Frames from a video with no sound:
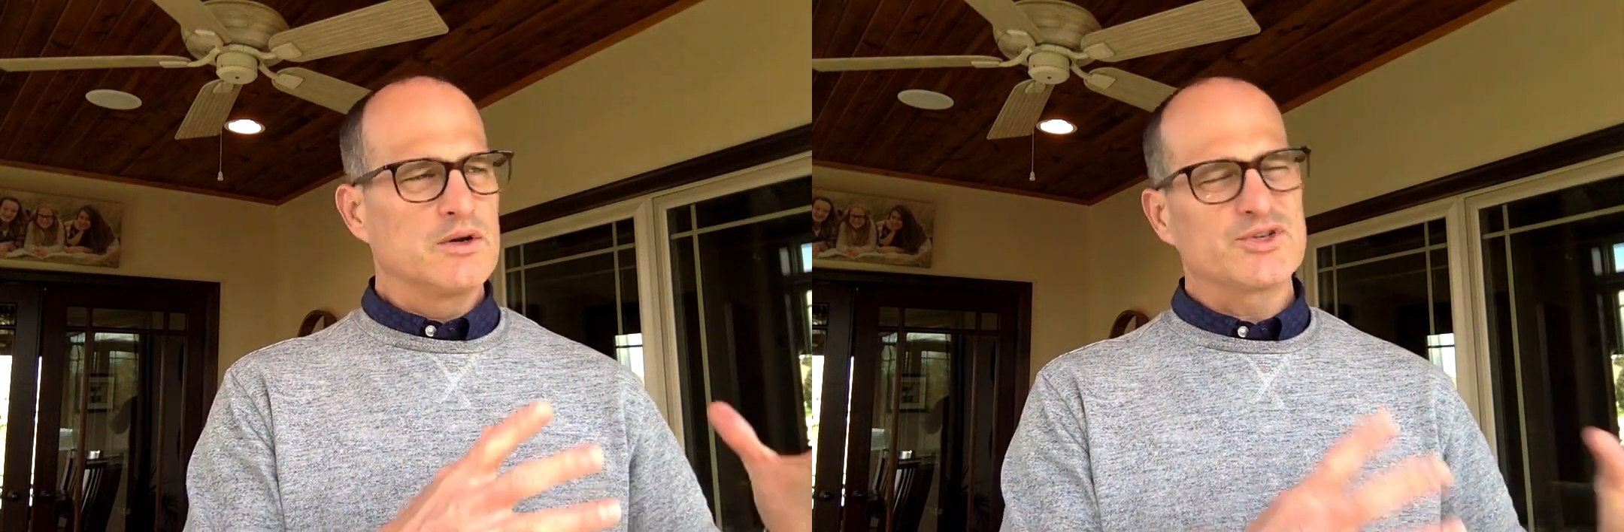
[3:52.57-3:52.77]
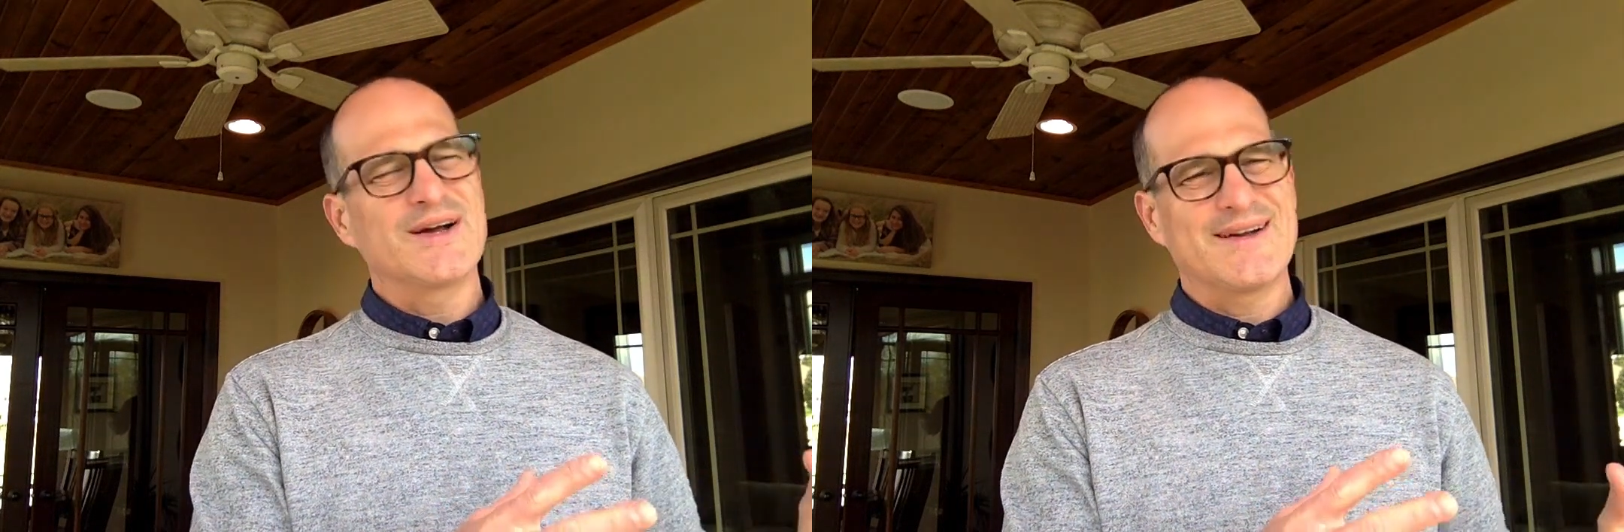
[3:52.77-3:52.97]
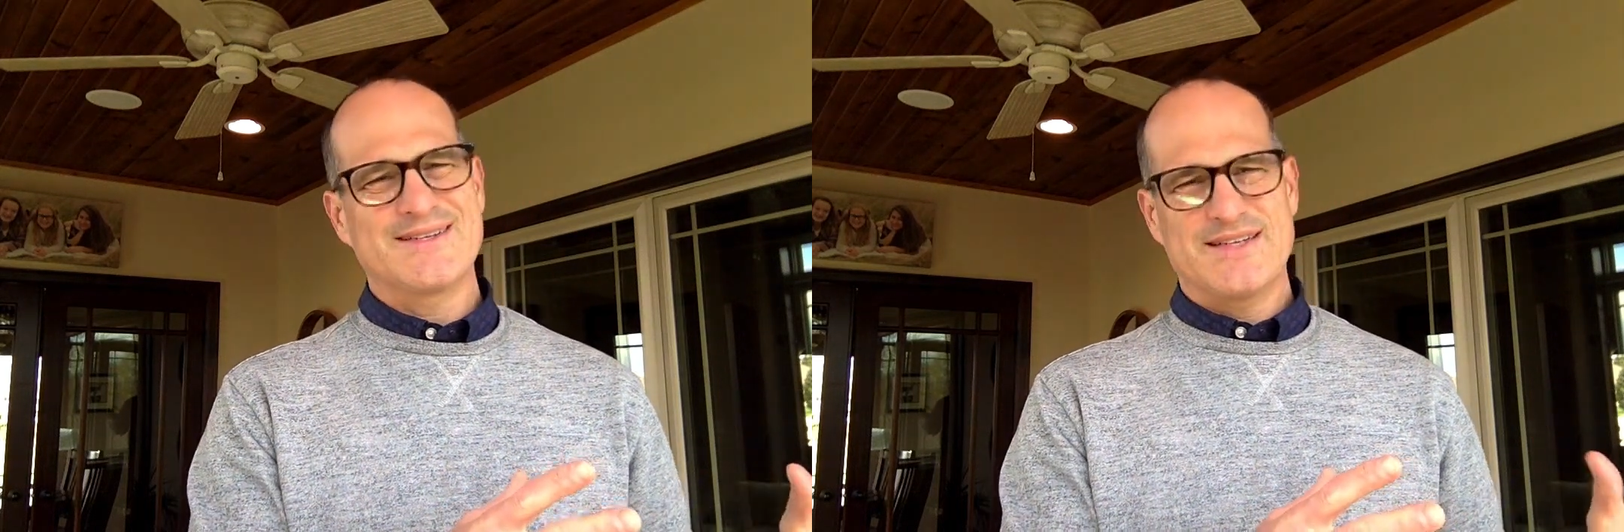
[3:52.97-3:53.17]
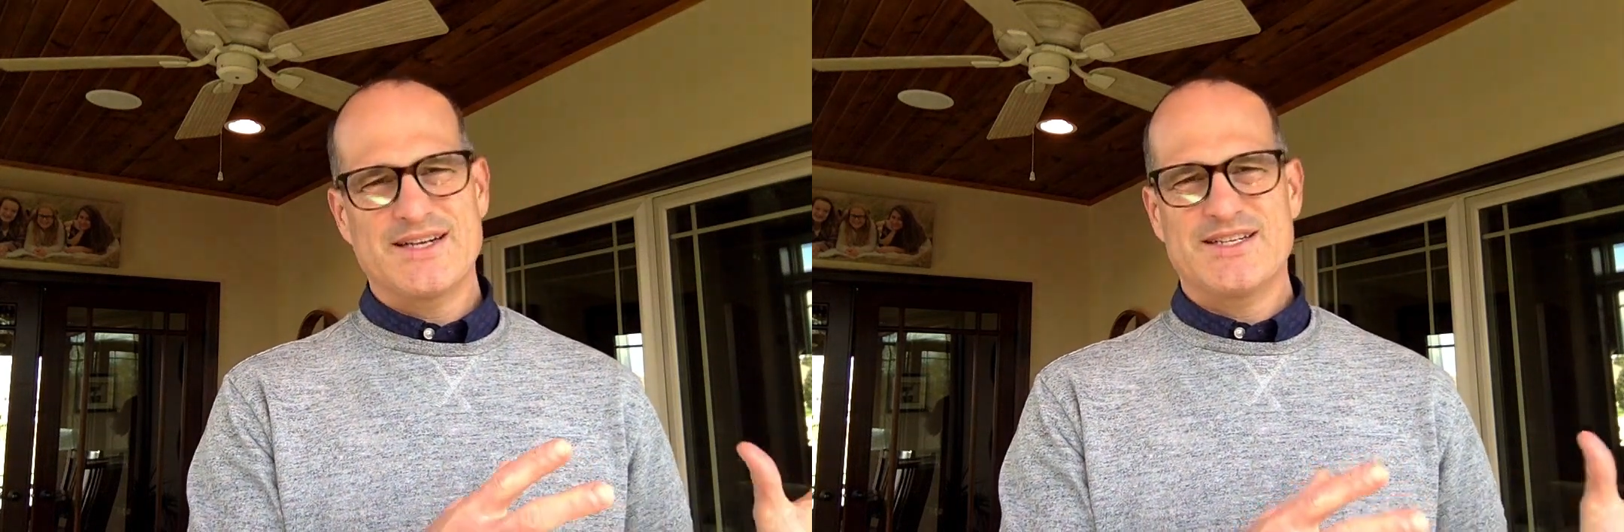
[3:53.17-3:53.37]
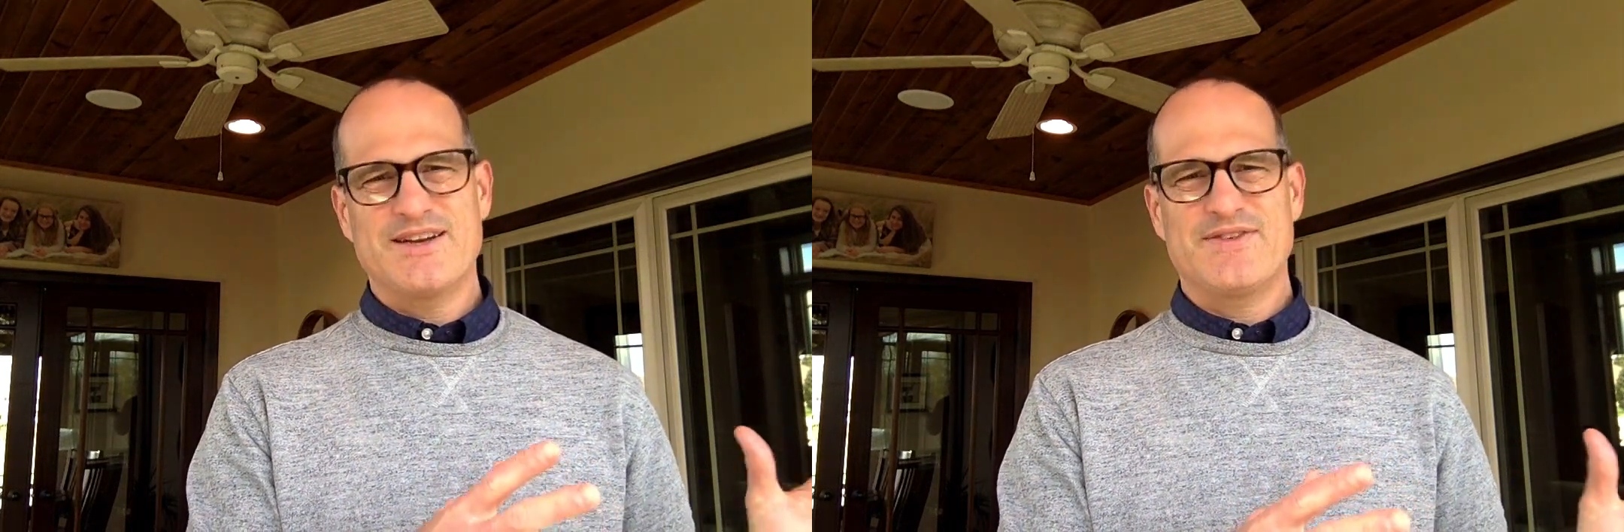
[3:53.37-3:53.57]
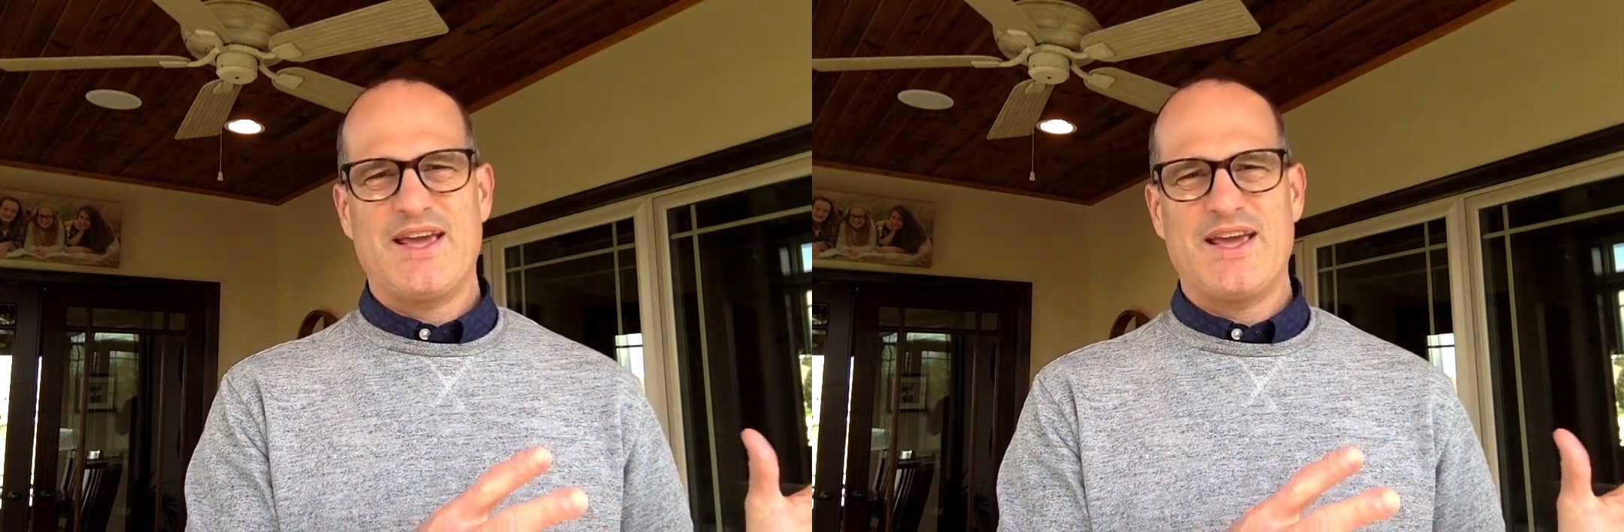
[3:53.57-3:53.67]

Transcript: Try not to touch it if you